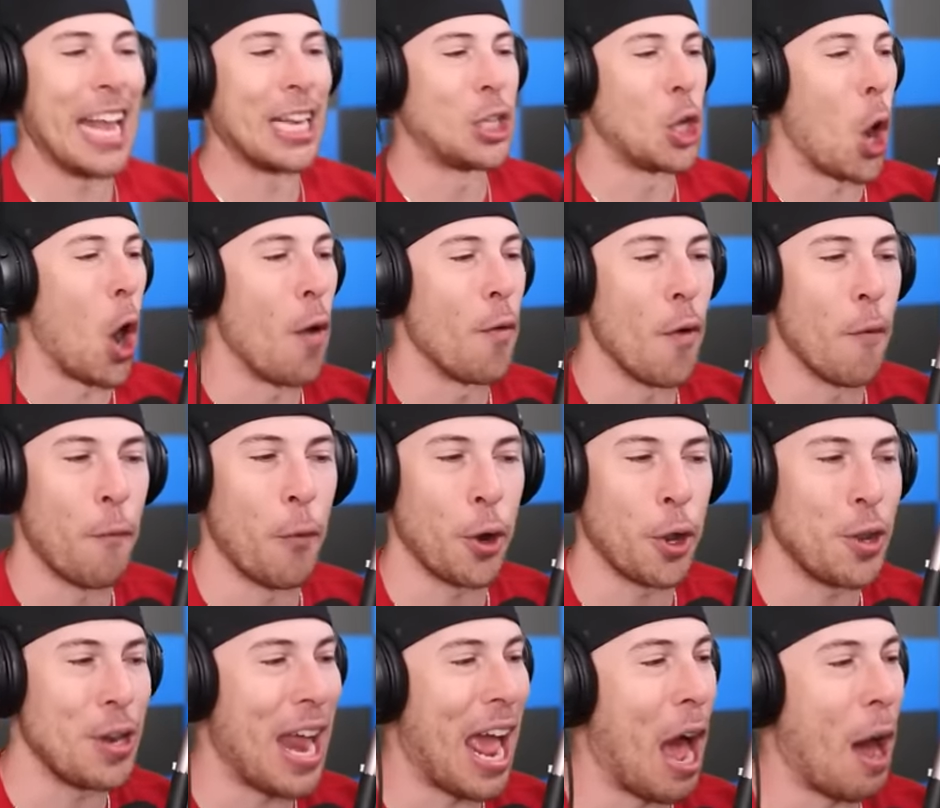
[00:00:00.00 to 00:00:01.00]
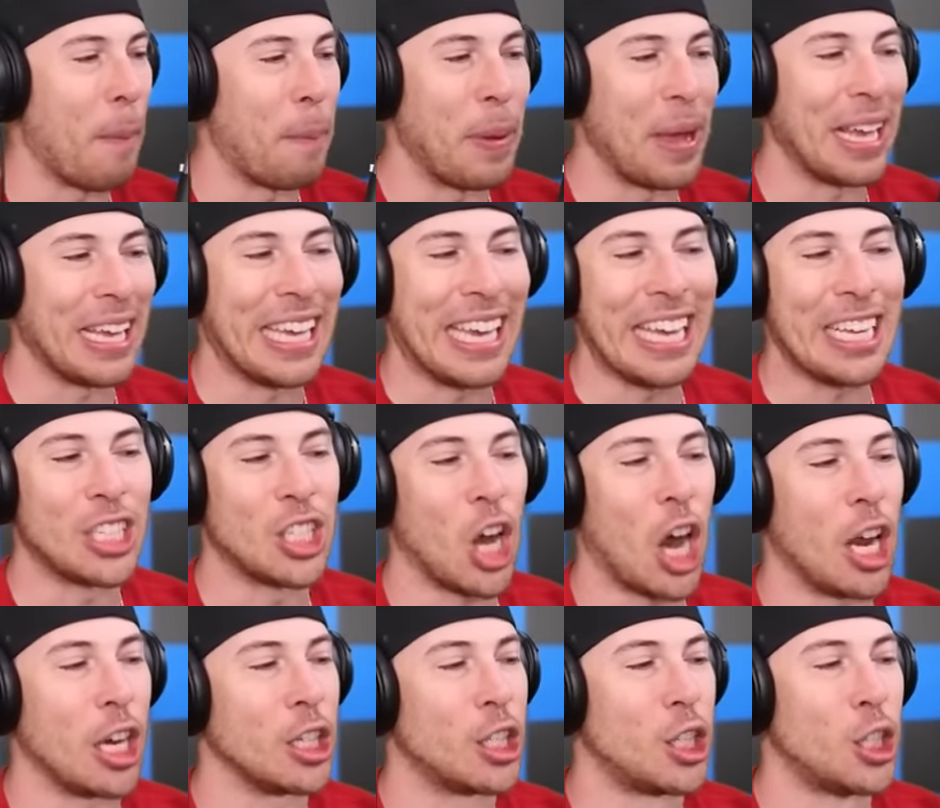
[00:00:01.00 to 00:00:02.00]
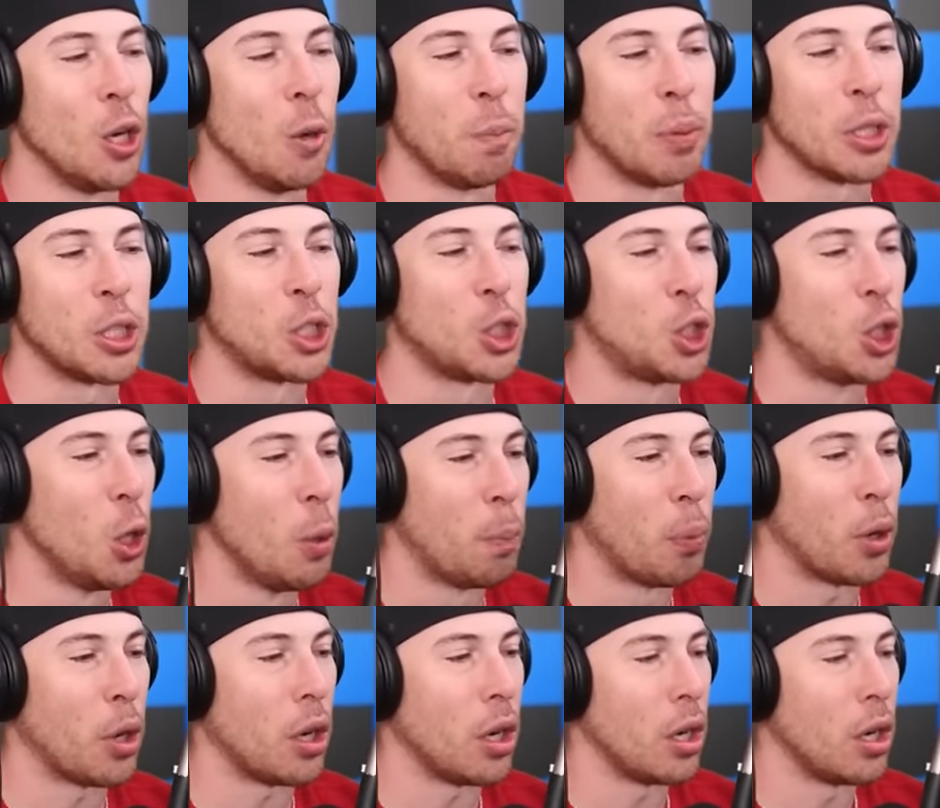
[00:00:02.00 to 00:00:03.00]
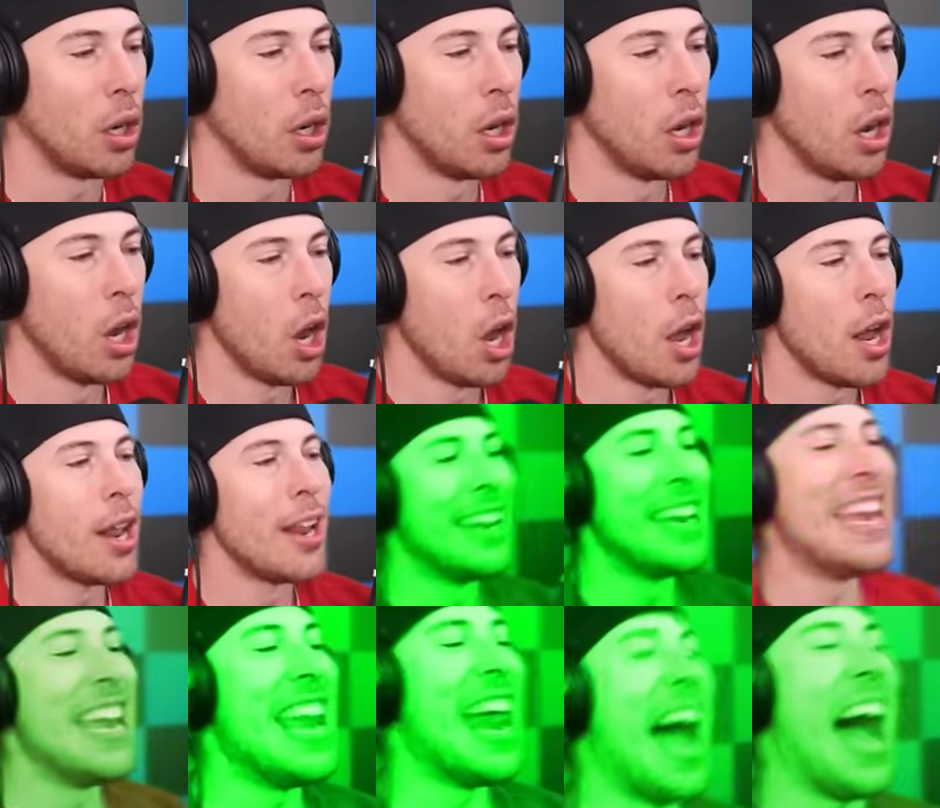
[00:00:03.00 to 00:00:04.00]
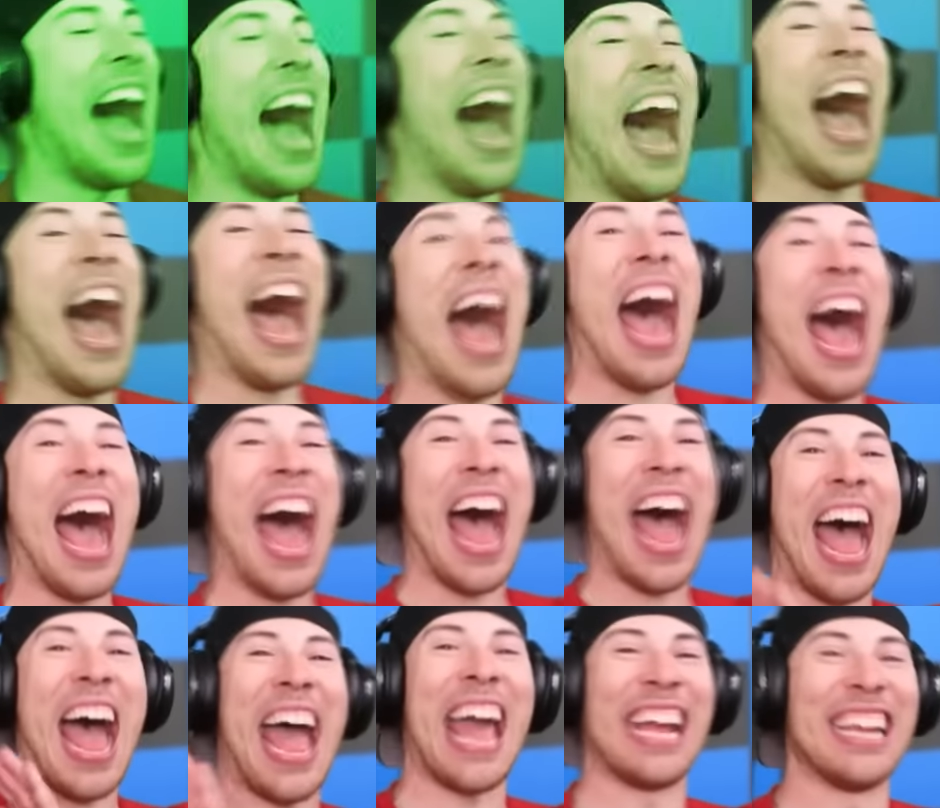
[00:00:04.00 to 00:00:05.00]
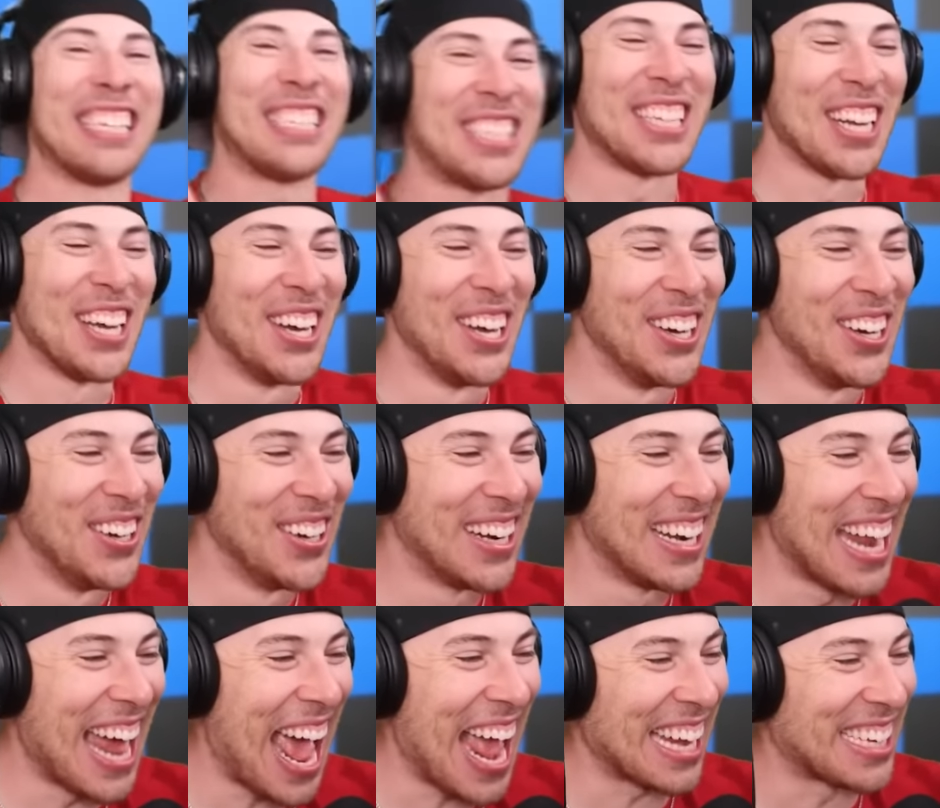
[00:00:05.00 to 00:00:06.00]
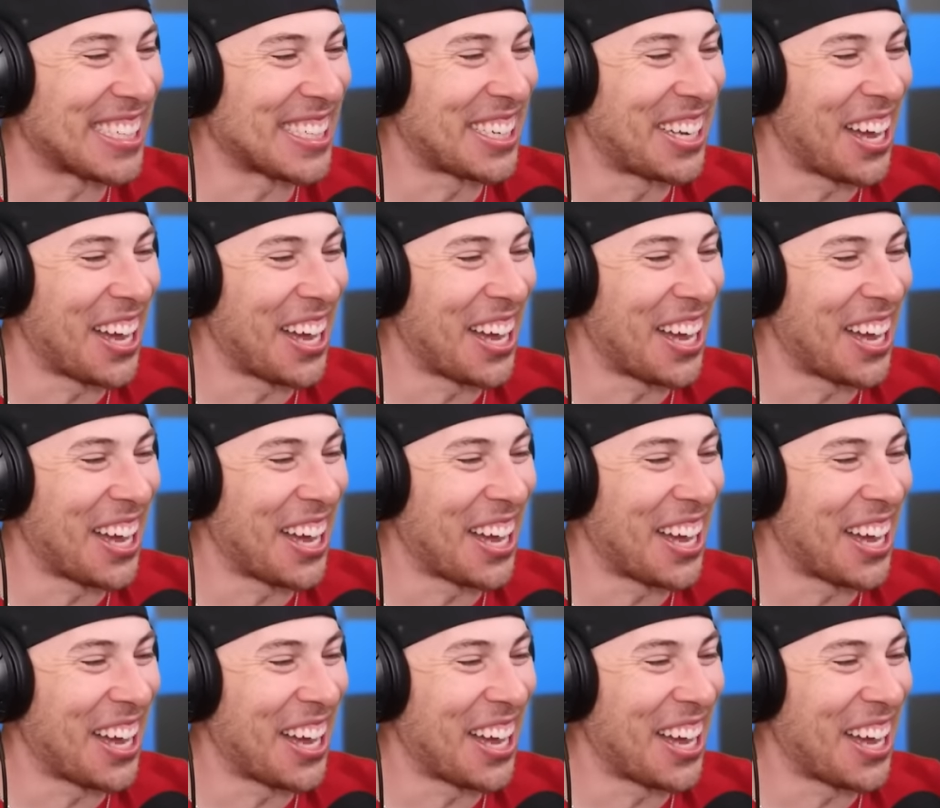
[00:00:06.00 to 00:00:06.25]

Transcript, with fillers: It's over for you now, Pink. He's gone super, super- Nice, dude. Let's